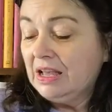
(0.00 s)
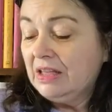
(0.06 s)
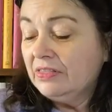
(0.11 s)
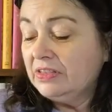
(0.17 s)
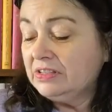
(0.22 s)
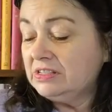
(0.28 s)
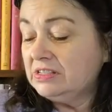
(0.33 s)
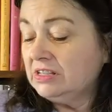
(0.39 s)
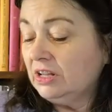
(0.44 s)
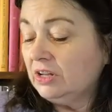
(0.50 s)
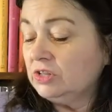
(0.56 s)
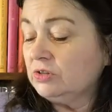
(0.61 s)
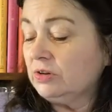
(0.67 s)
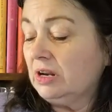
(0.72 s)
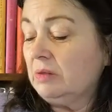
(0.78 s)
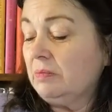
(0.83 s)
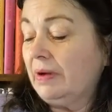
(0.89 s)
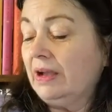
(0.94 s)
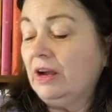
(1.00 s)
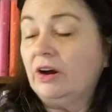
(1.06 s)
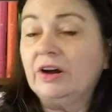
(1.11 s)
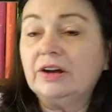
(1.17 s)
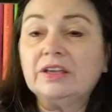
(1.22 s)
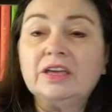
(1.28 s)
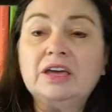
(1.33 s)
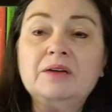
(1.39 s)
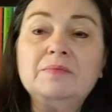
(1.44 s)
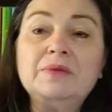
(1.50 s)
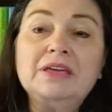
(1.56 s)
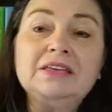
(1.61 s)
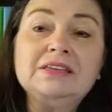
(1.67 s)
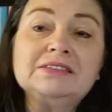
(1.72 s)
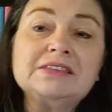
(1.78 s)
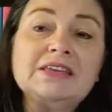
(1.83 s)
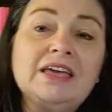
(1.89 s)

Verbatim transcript: This is illustrated by Art Cummings,